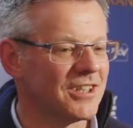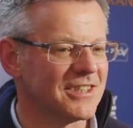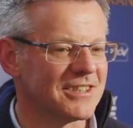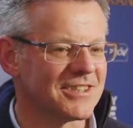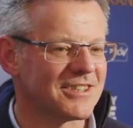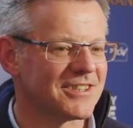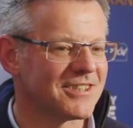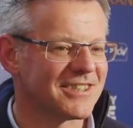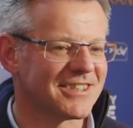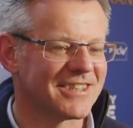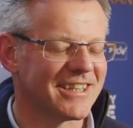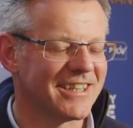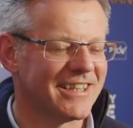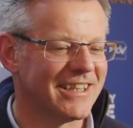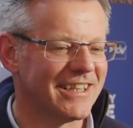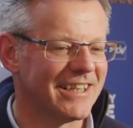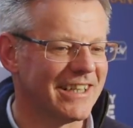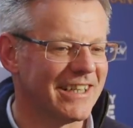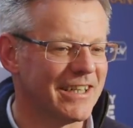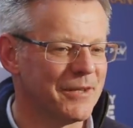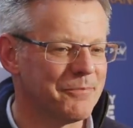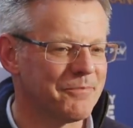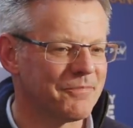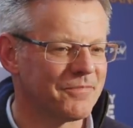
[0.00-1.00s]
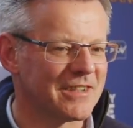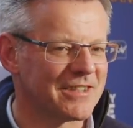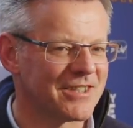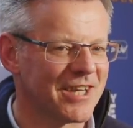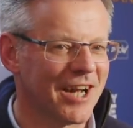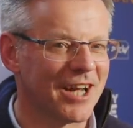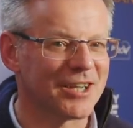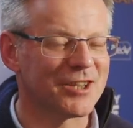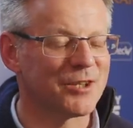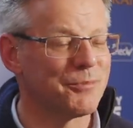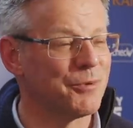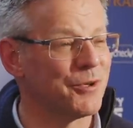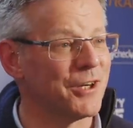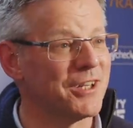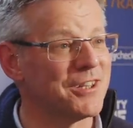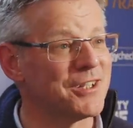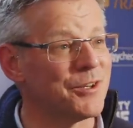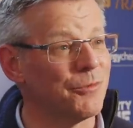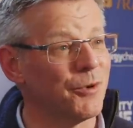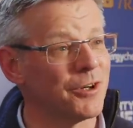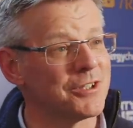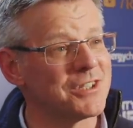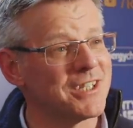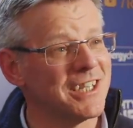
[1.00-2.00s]
It's hard to put it
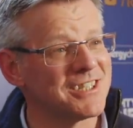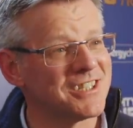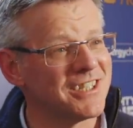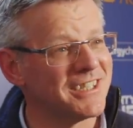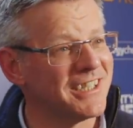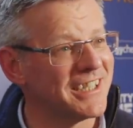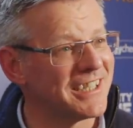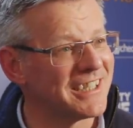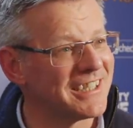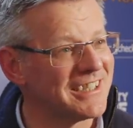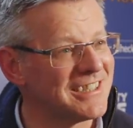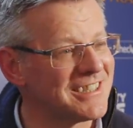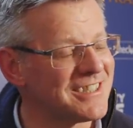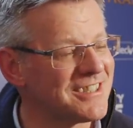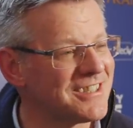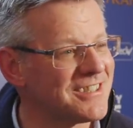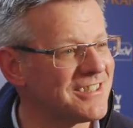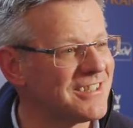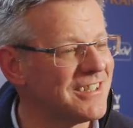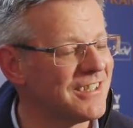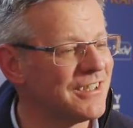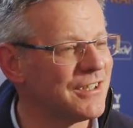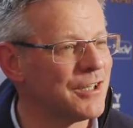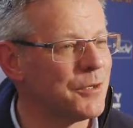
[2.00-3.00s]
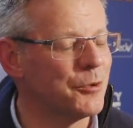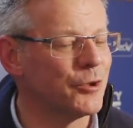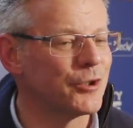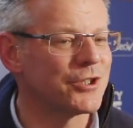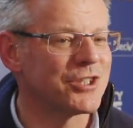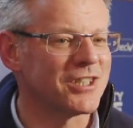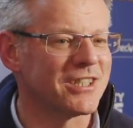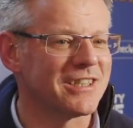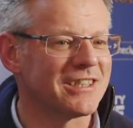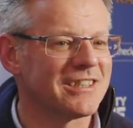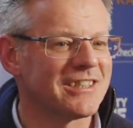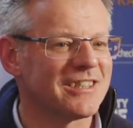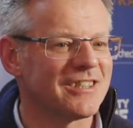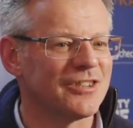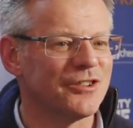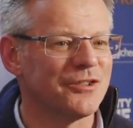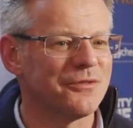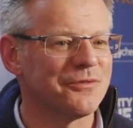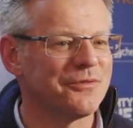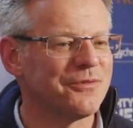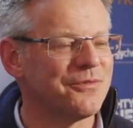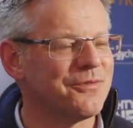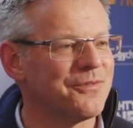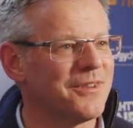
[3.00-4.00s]
into words, actually, Nick. It's the emotion
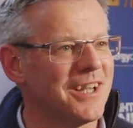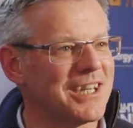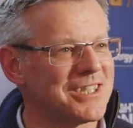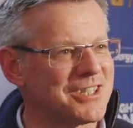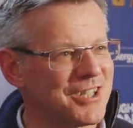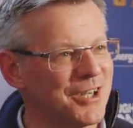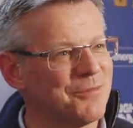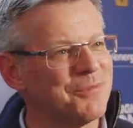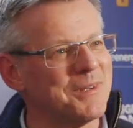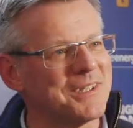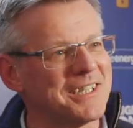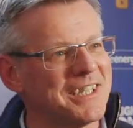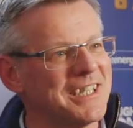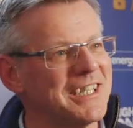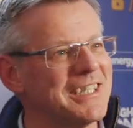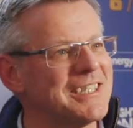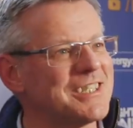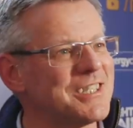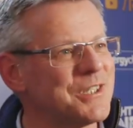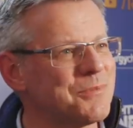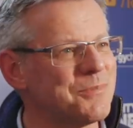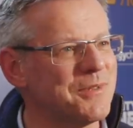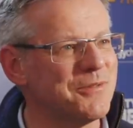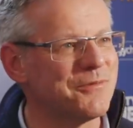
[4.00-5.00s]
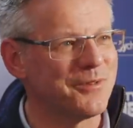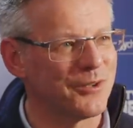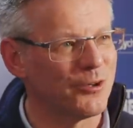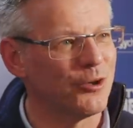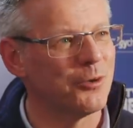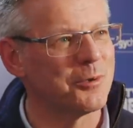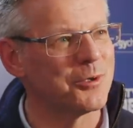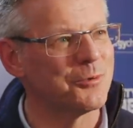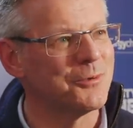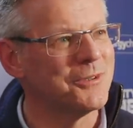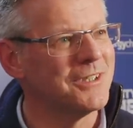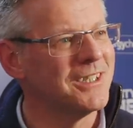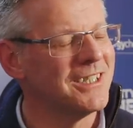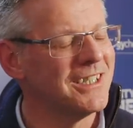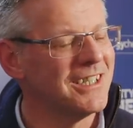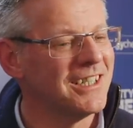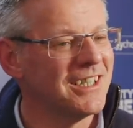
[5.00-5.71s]
of the last couple of days has been phenomenal.